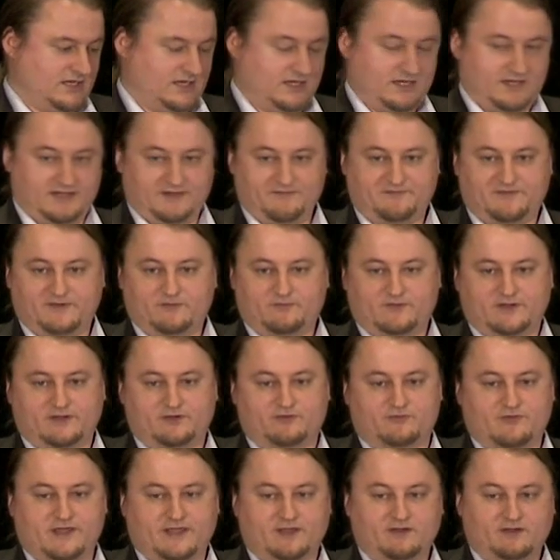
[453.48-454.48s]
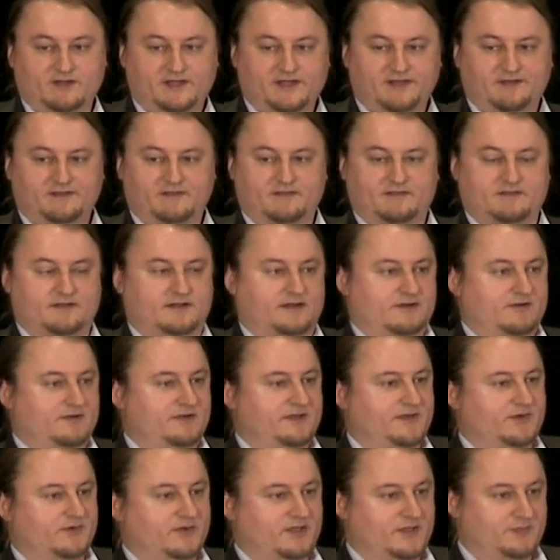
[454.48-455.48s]
uh, if and when it regulates.
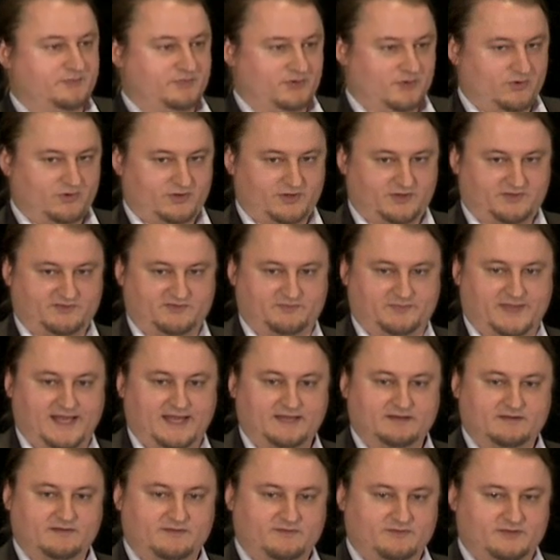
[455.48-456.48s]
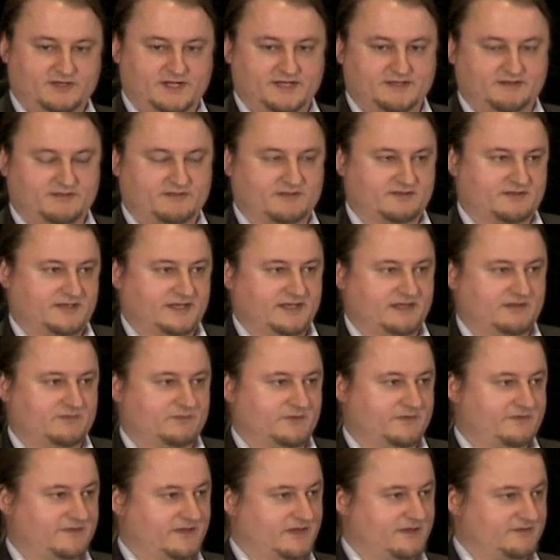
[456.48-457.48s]
Currently, online poker is banned in the United States,
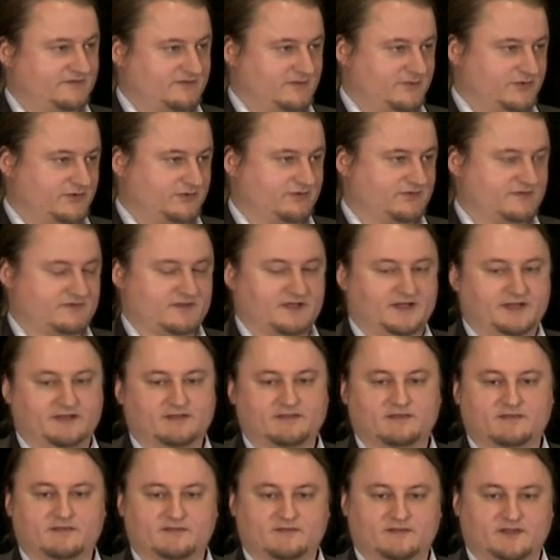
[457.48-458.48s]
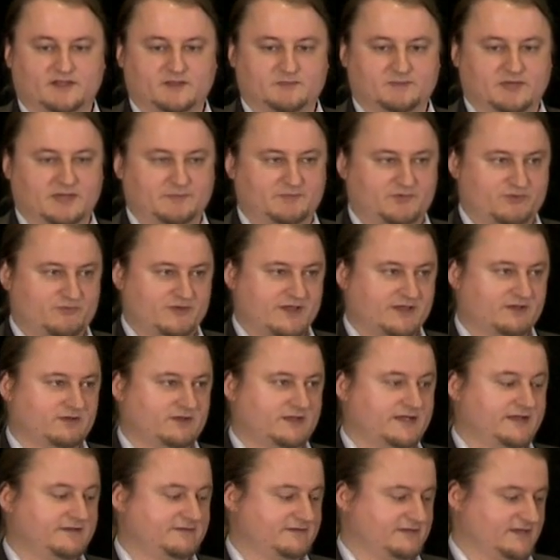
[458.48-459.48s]
but there are some good signs that it might be
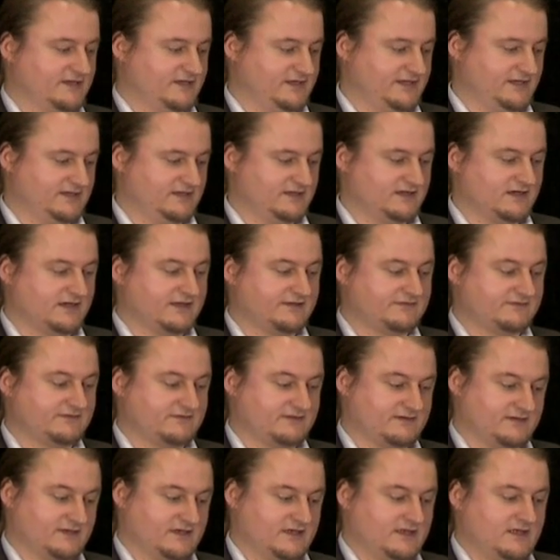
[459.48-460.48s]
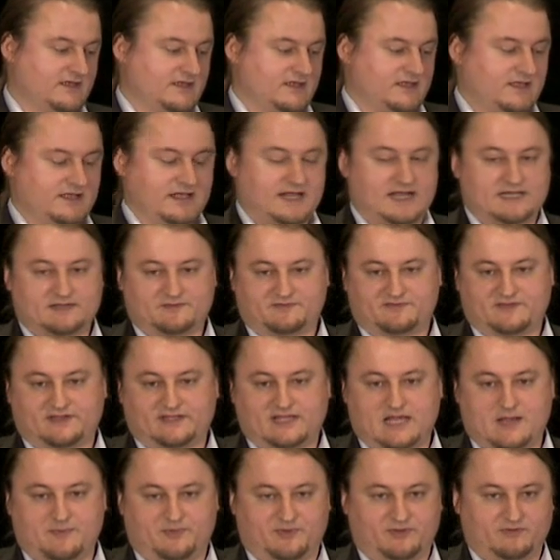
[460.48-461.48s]
regulated and legalized. And if
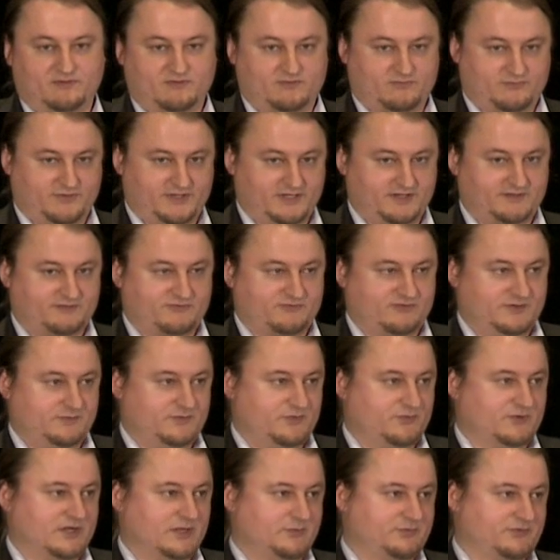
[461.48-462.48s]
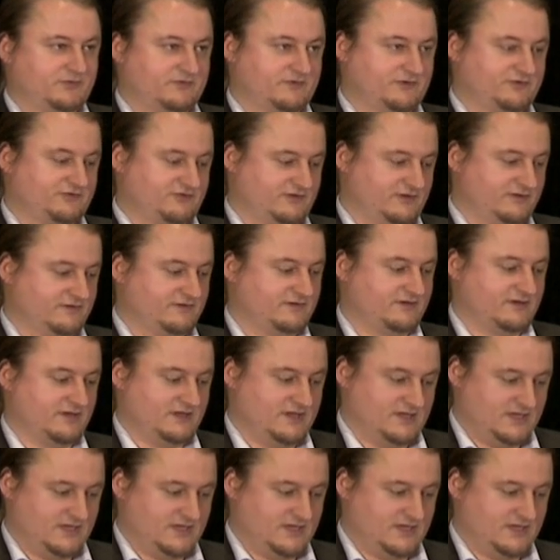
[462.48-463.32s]
that happens, we are extremely well positioned